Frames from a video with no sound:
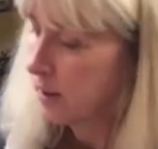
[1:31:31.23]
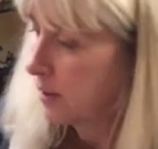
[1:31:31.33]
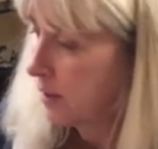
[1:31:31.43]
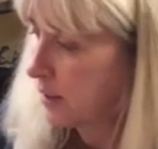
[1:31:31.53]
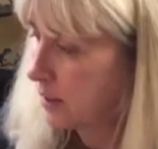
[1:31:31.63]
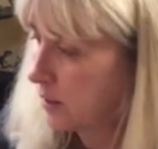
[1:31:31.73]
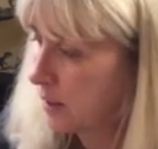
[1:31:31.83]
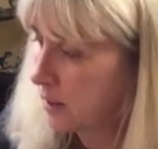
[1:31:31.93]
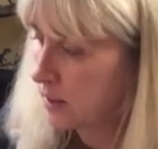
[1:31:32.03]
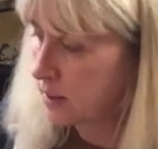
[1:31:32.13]
Let's look
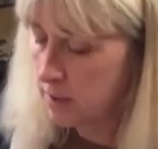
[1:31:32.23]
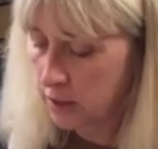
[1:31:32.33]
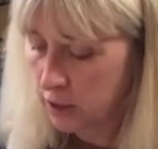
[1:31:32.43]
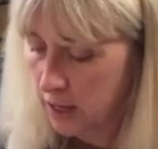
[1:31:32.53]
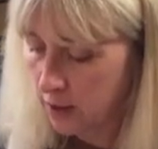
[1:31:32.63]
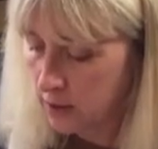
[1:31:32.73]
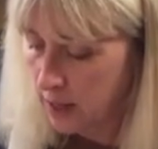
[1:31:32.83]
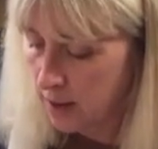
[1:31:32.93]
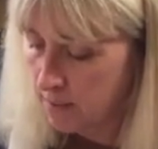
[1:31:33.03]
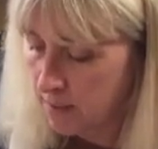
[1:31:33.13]
at some of the shadows. I
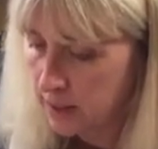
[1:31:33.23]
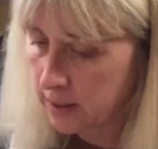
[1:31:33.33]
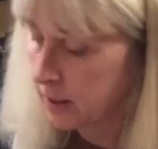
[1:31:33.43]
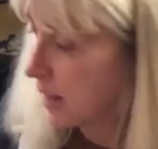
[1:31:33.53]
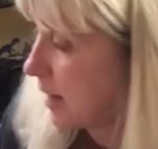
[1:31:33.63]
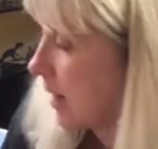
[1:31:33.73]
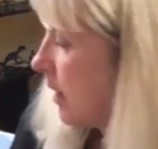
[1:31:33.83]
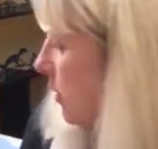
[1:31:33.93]
missed a line in